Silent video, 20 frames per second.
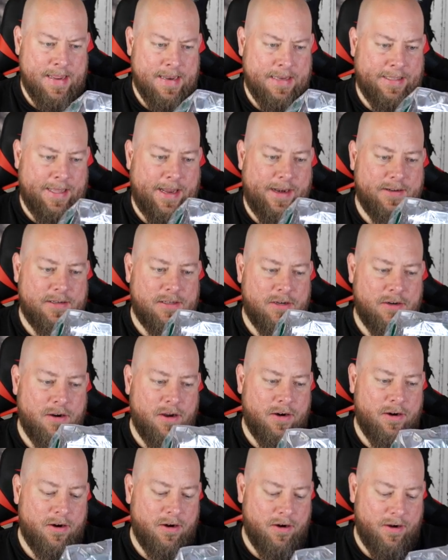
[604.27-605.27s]
Lannister
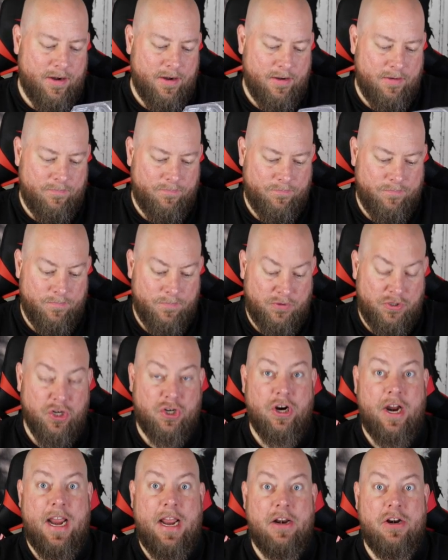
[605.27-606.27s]
on her and took
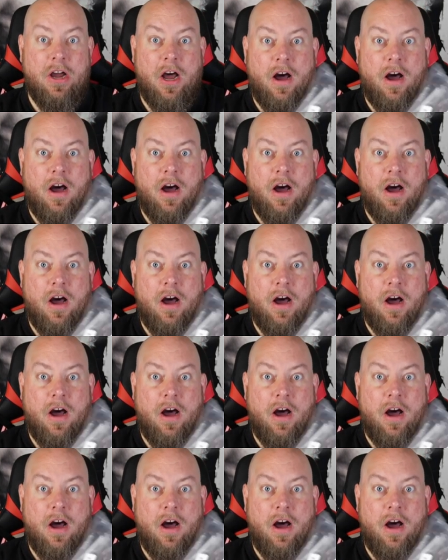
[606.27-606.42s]
her hand